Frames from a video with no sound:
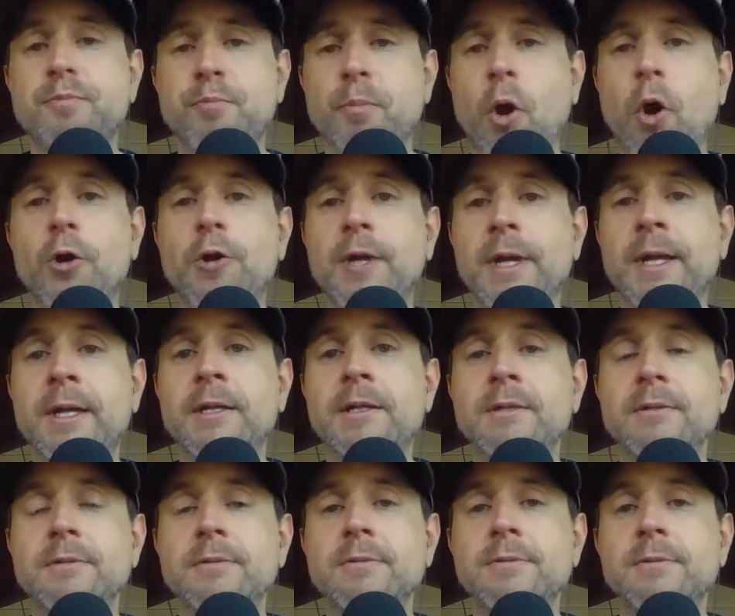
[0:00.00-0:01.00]
parting
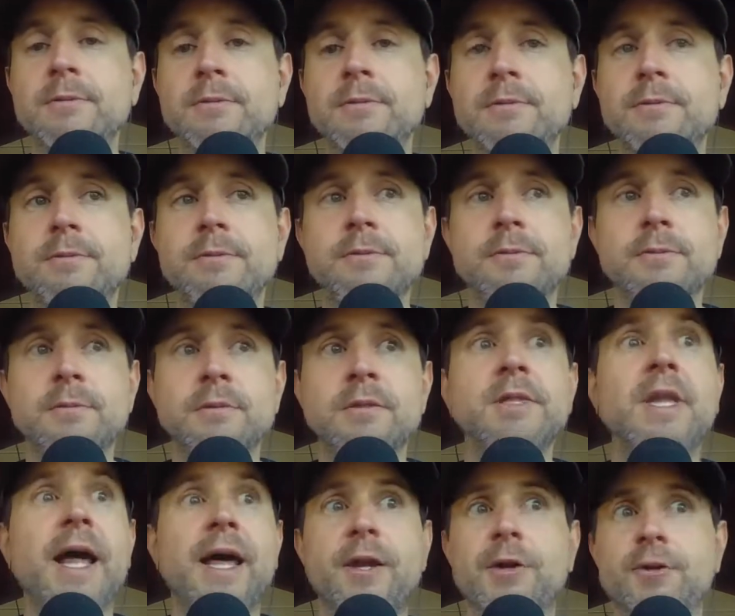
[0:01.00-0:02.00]

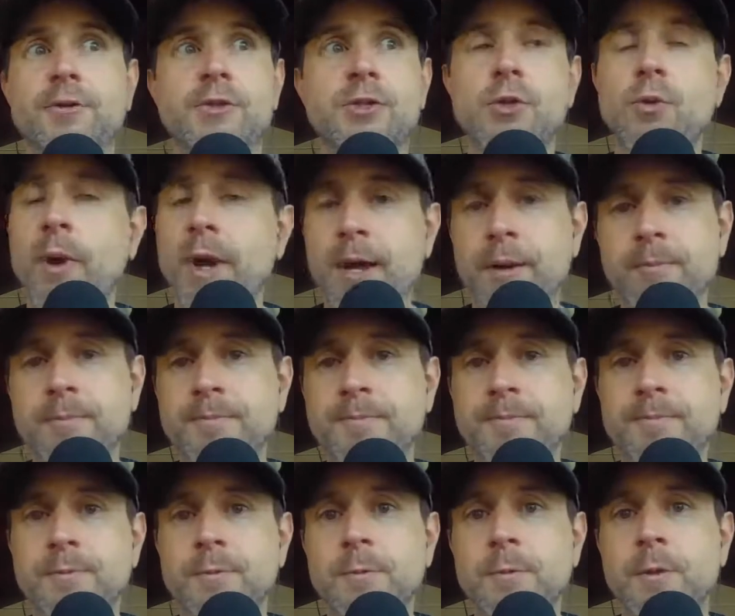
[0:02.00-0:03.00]
letter to him,
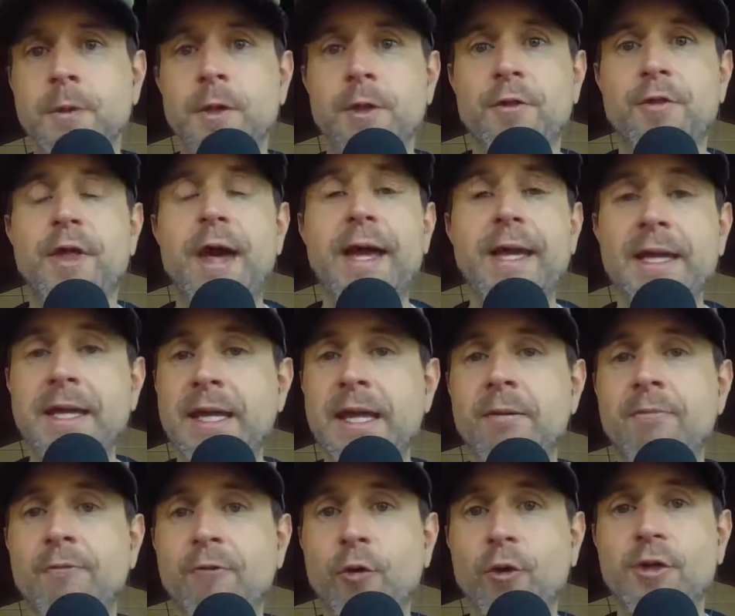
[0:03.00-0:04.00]
thanking
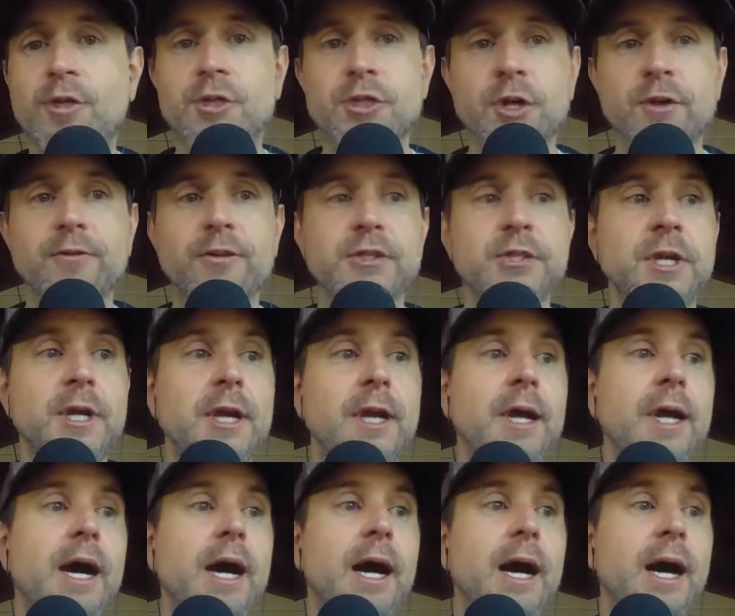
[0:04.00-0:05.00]
him for his service,
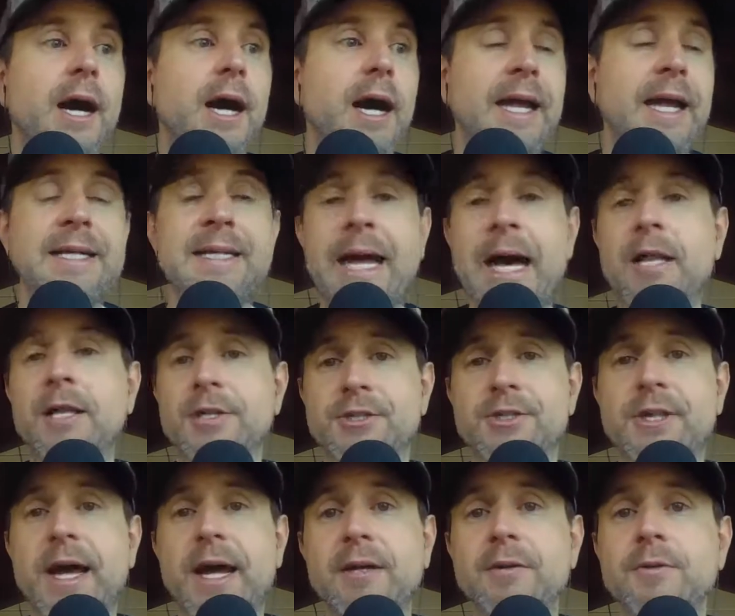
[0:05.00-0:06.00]
acknowledge
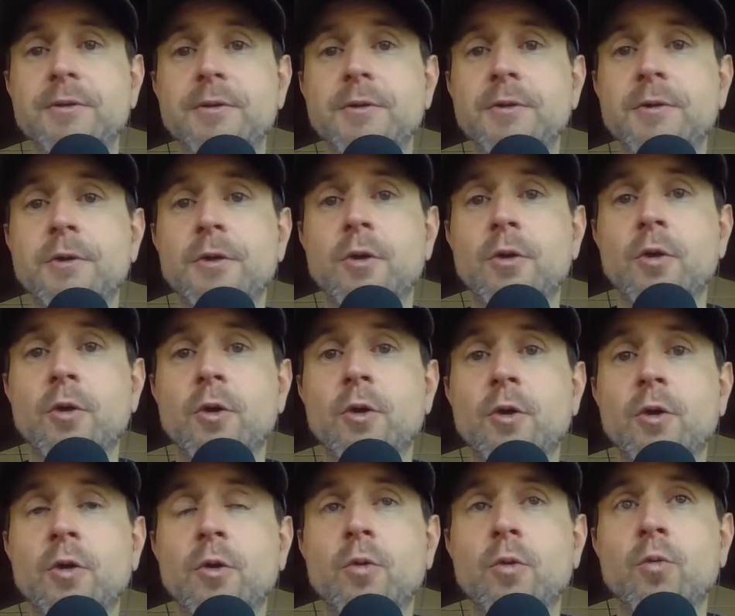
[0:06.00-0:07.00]
that
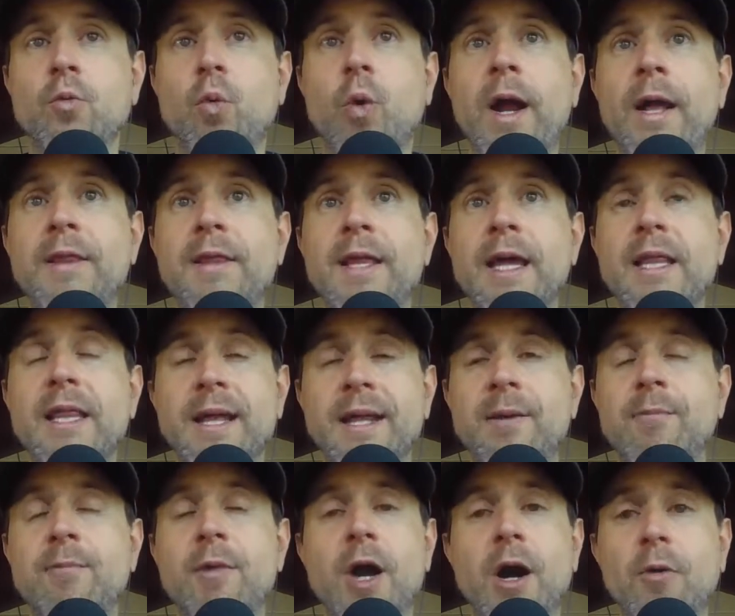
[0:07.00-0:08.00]
when they let
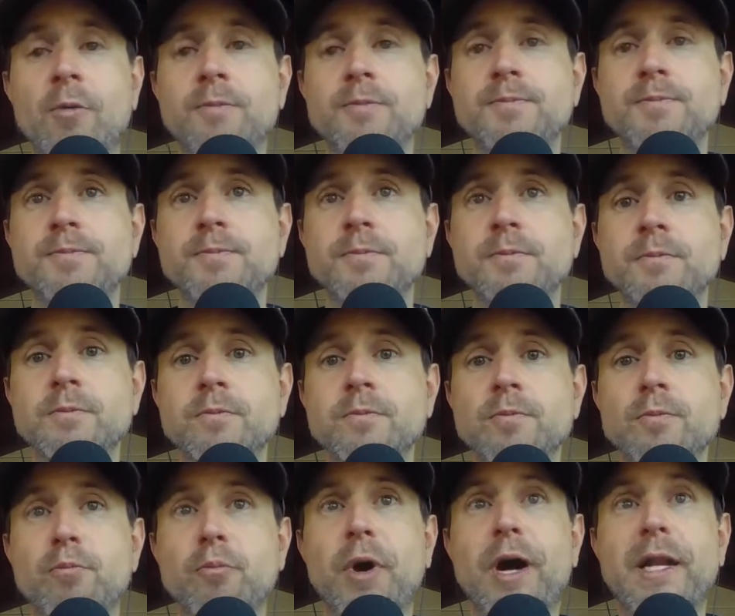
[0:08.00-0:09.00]
him go.
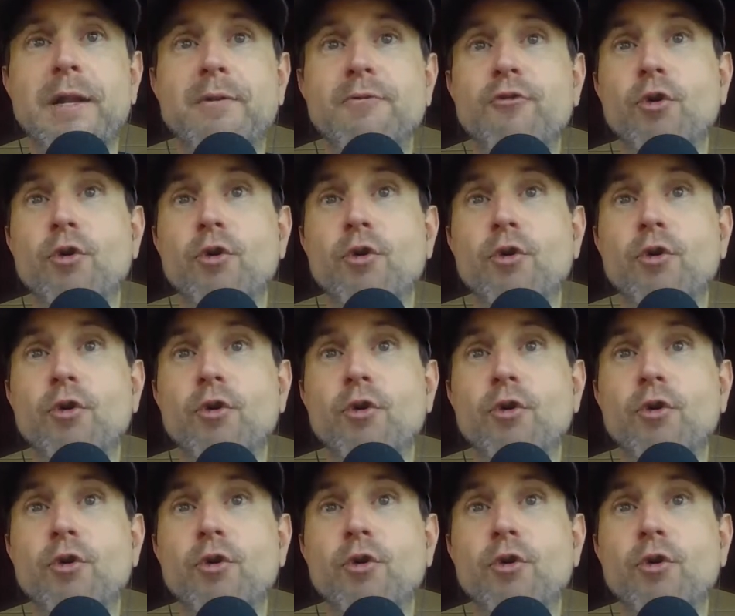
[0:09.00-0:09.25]
But